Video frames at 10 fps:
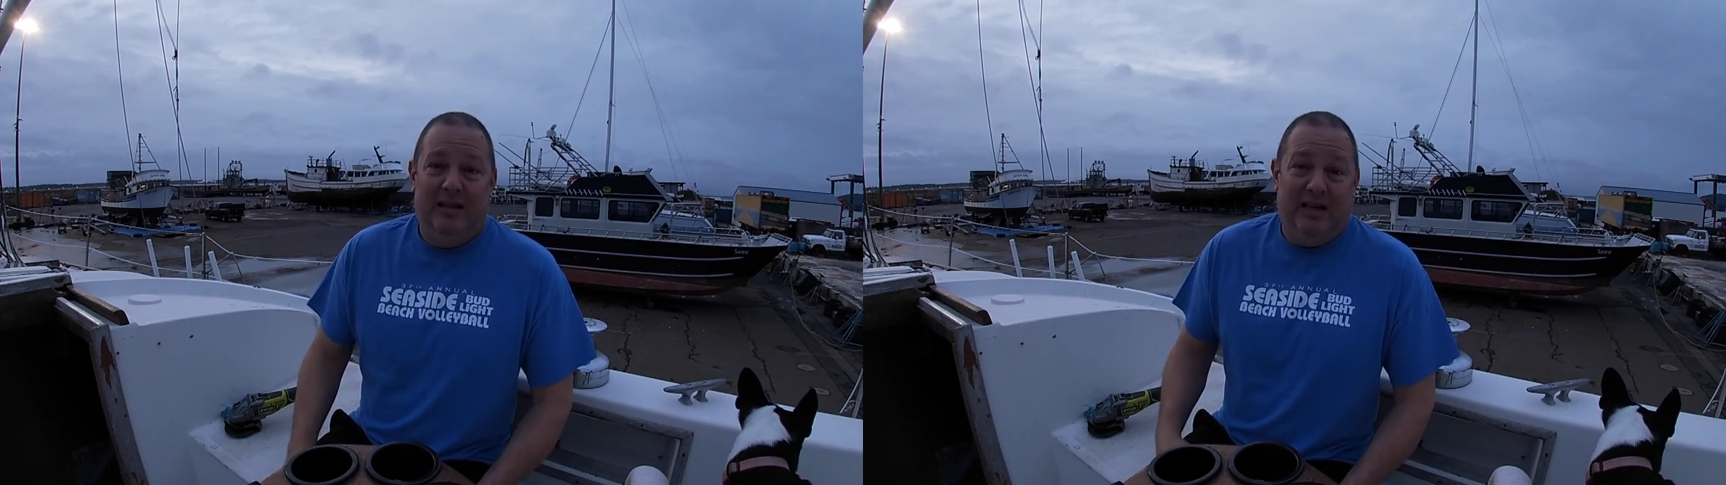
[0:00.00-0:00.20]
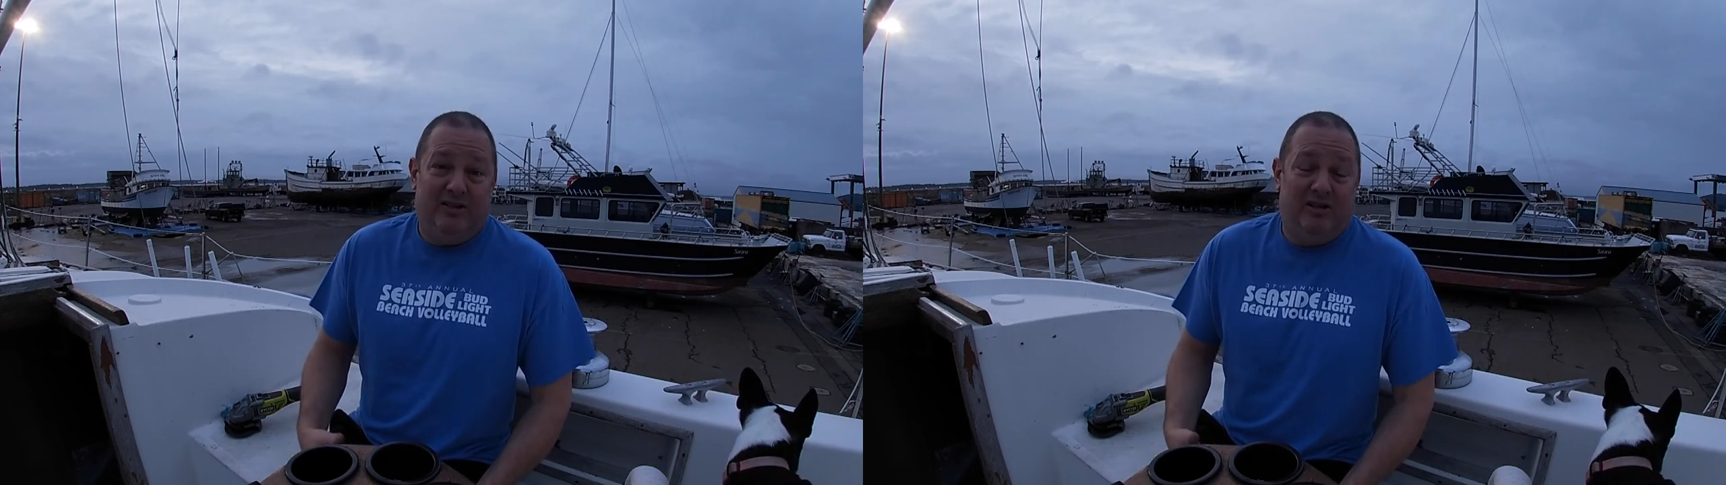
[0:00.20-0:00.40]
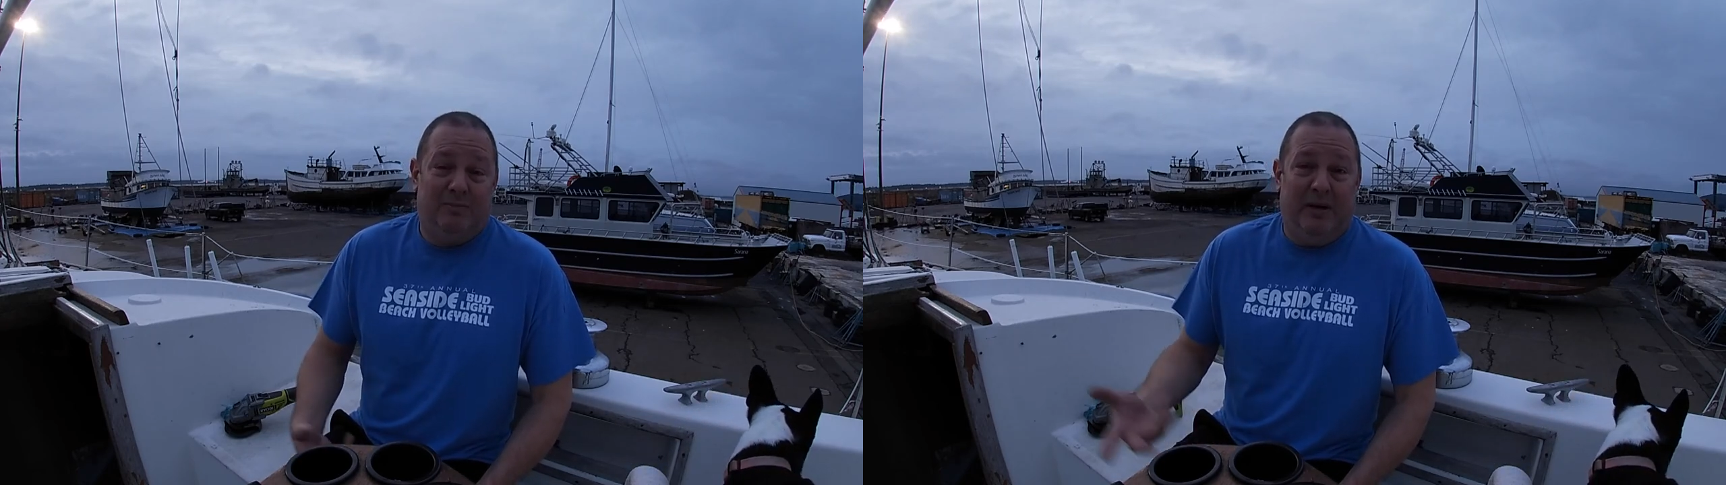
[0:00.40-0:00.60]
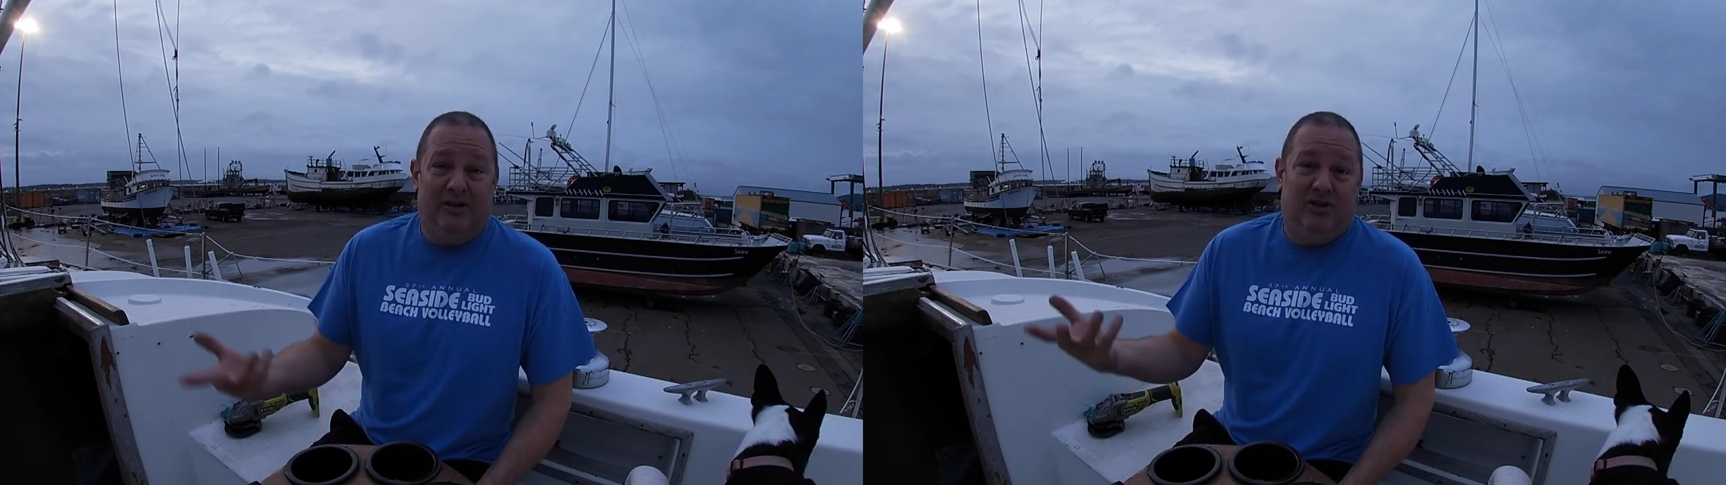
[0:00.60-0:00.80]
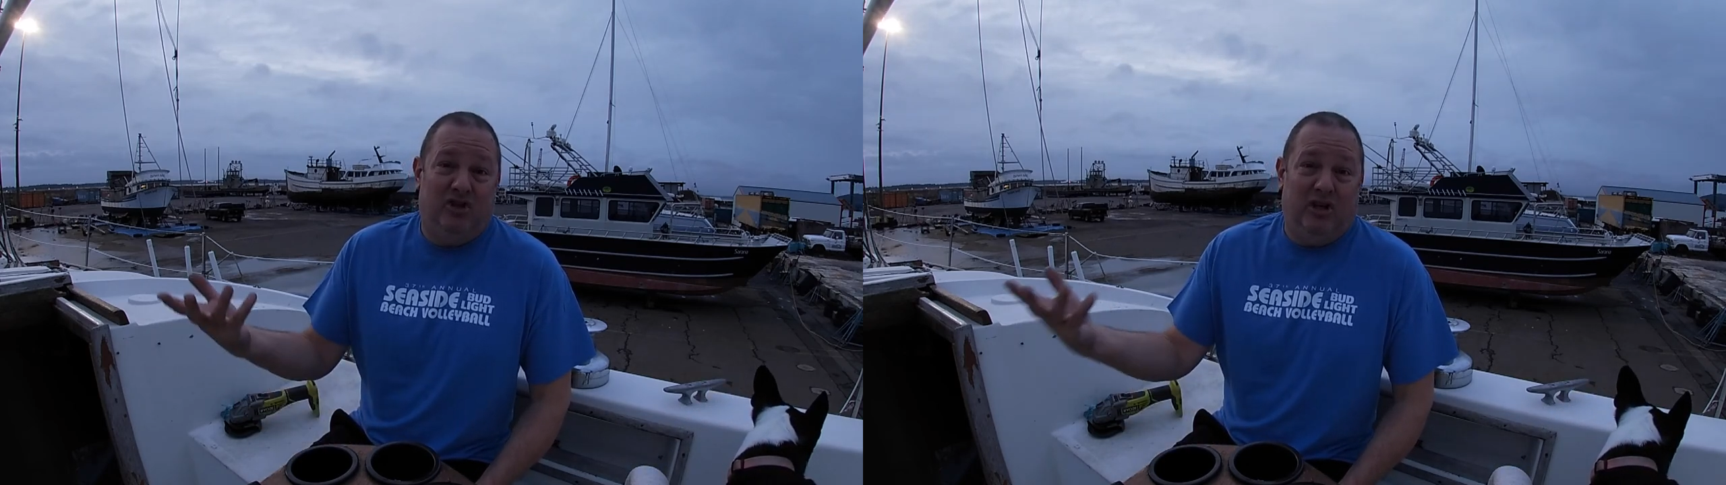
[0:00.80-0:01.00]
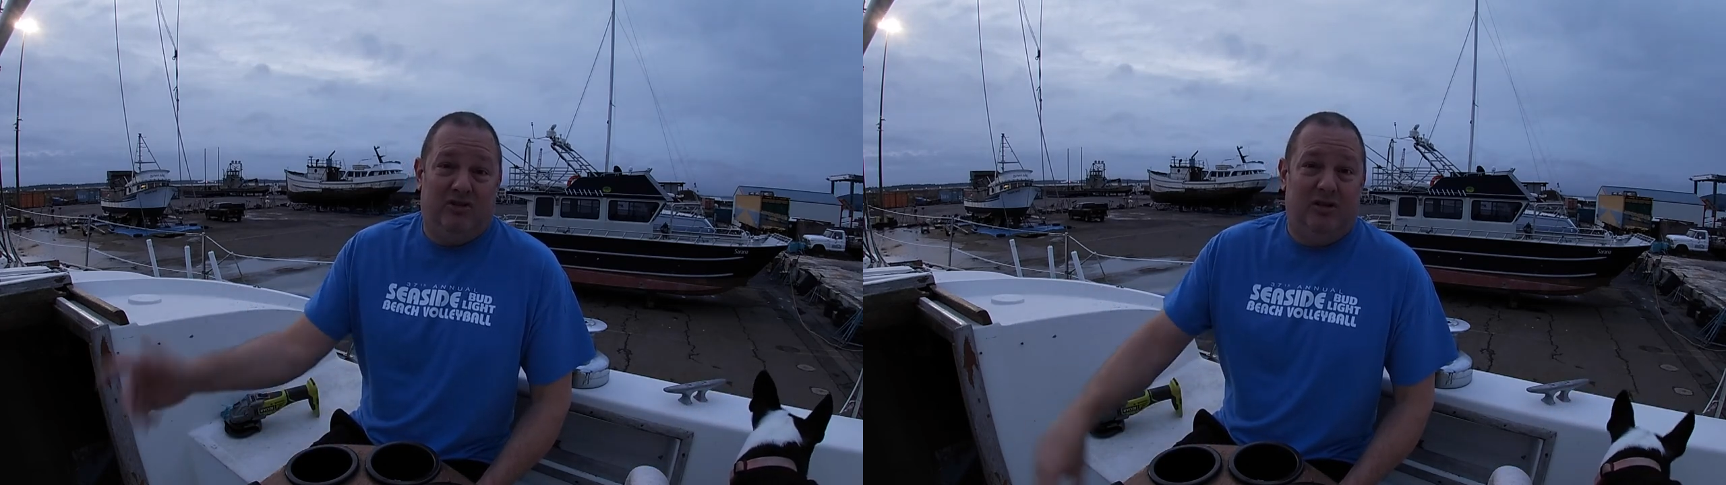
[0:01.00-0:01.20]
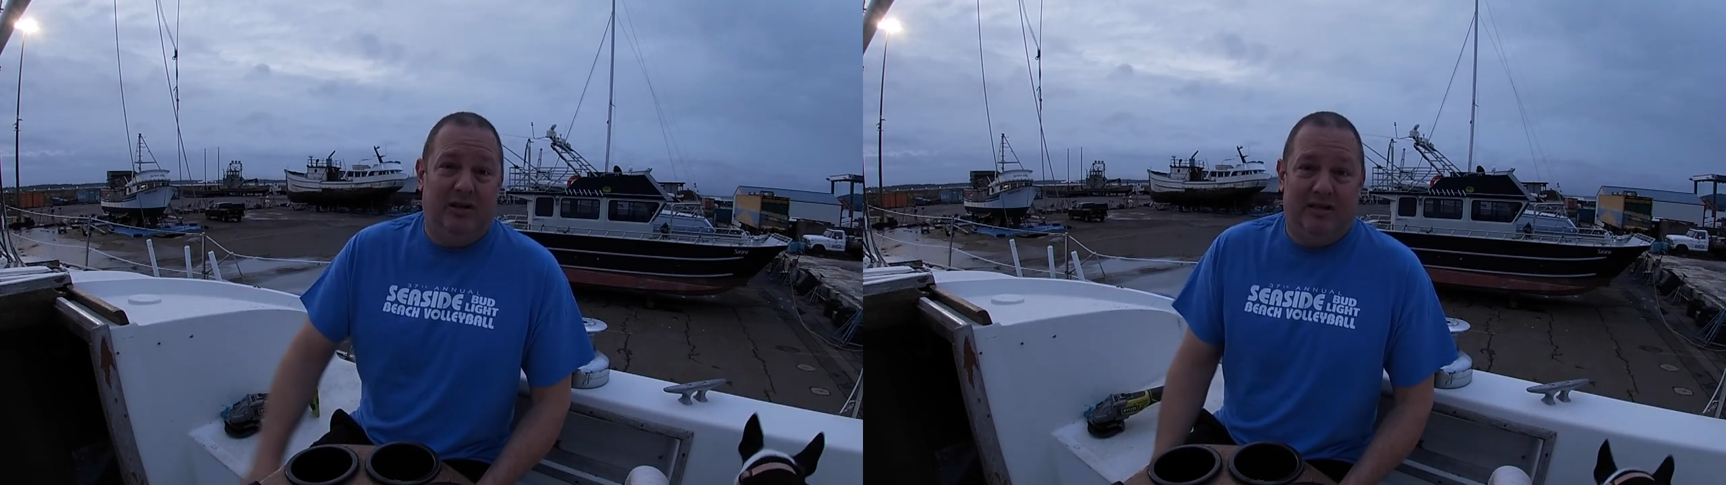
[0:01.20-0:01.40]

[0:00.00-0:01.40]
that's just my suggestion.